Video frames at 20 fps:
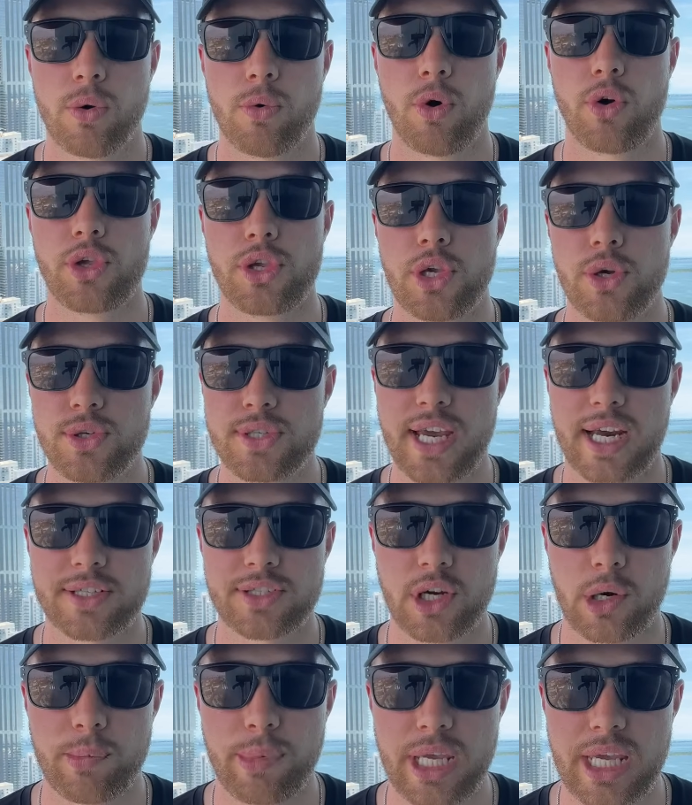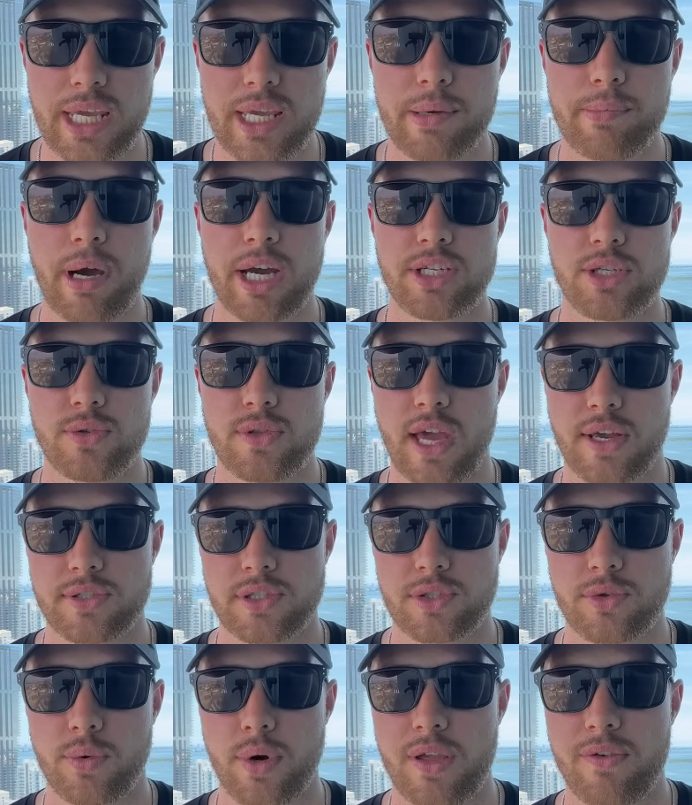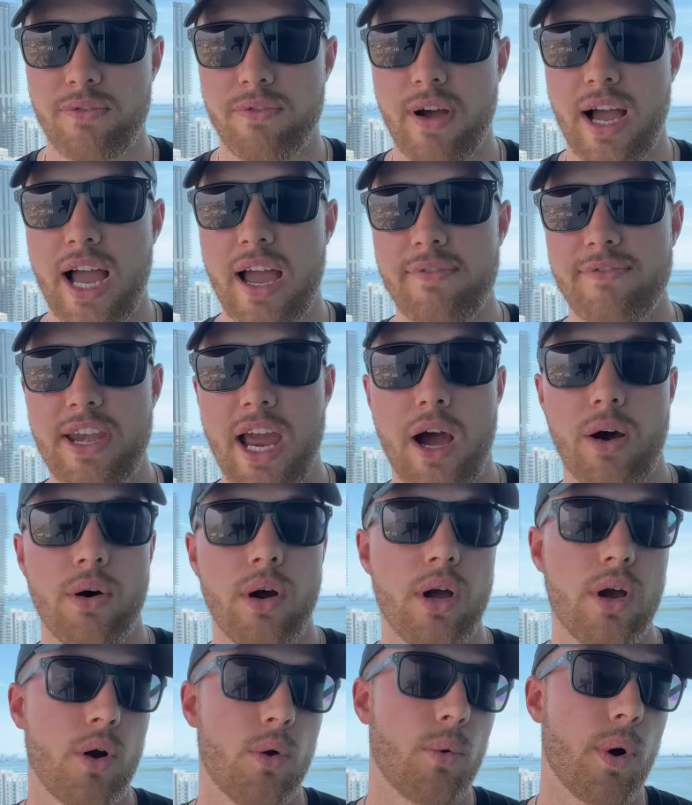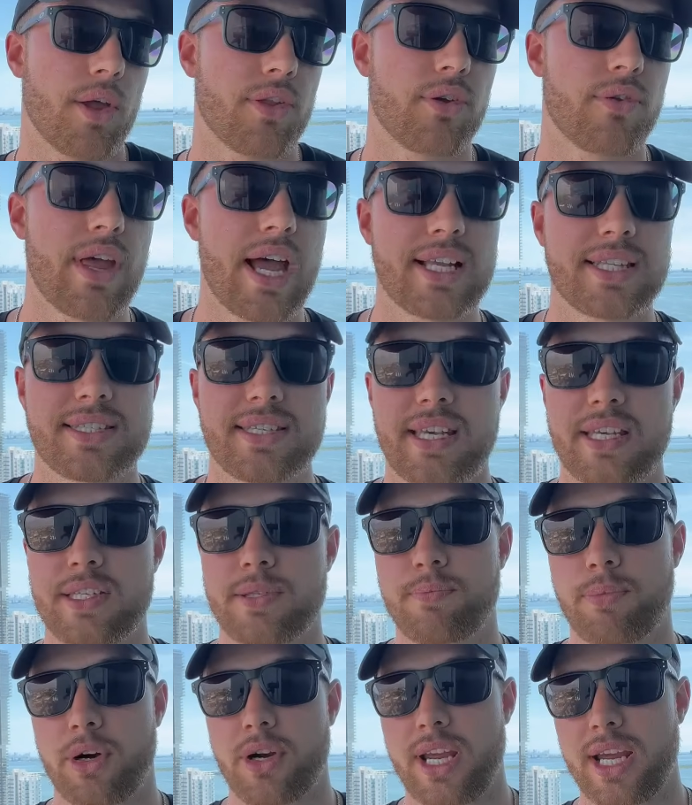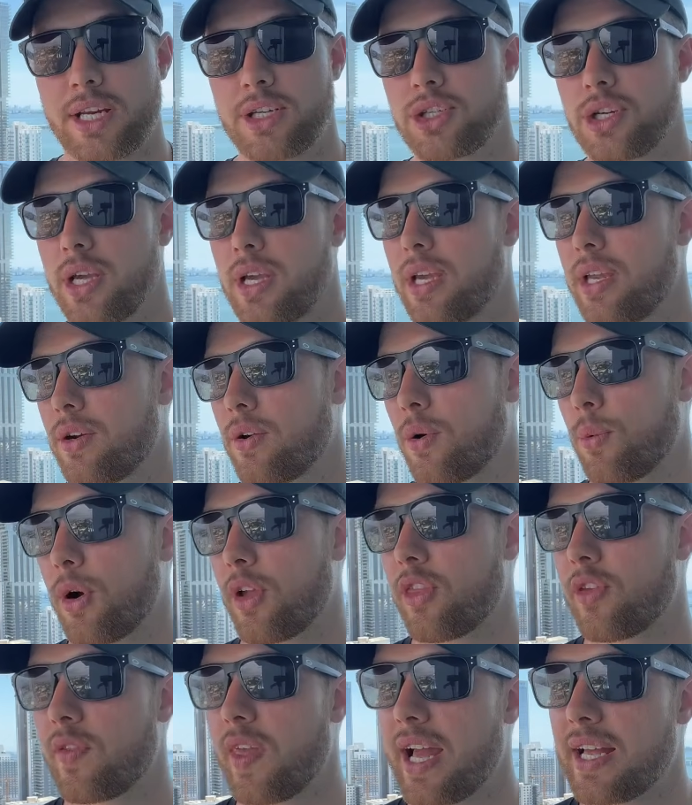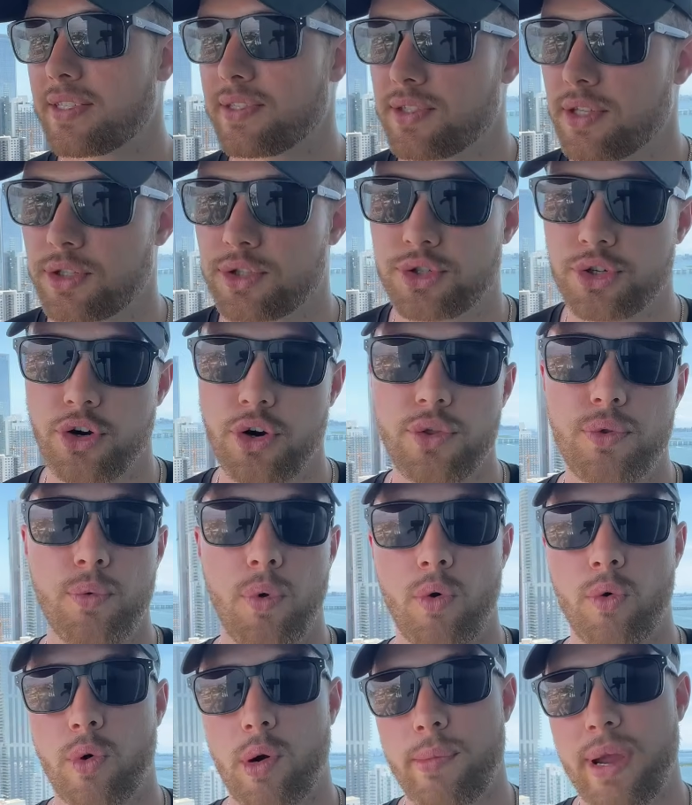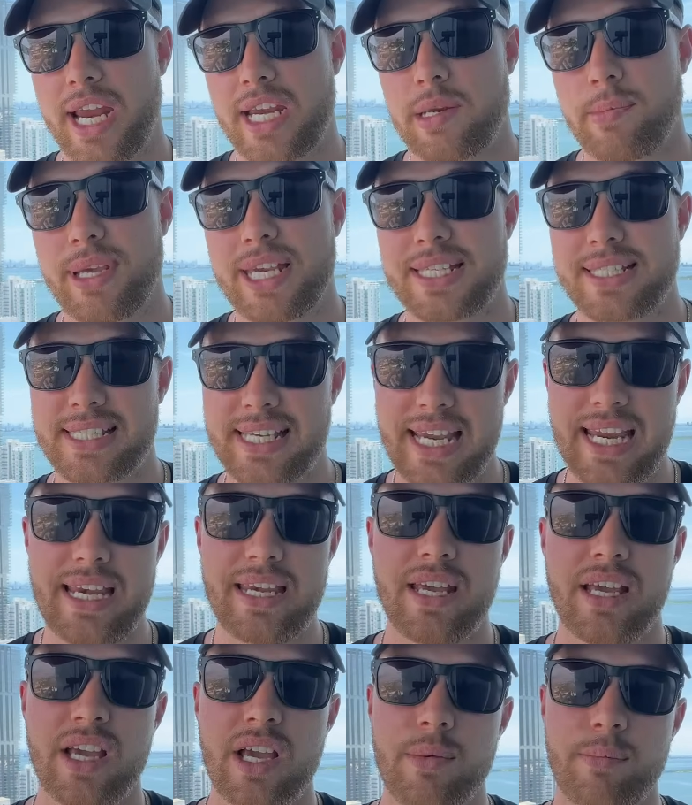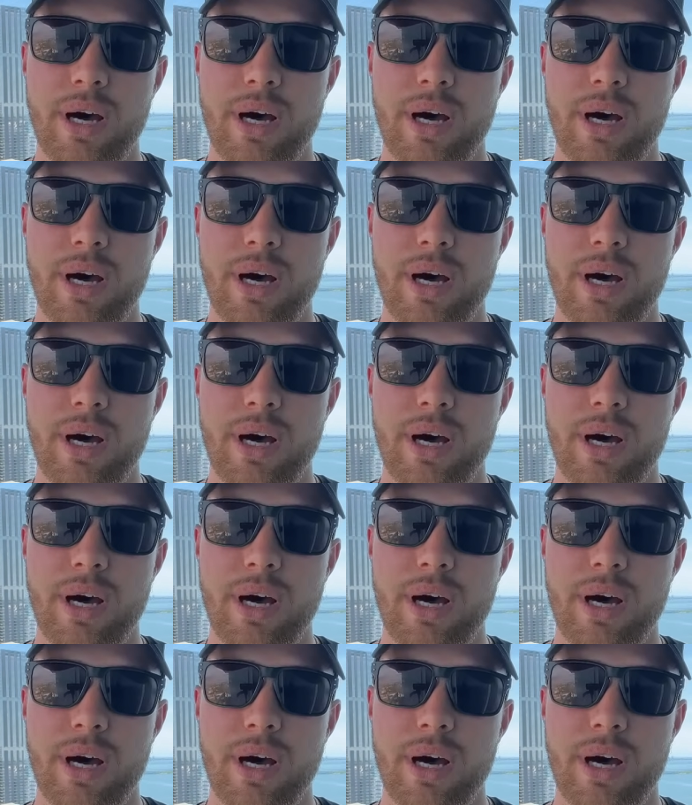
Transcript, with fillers: will use XRP by 2025. Now, whether that's his prediction or whether that's the truth will remain to be seen.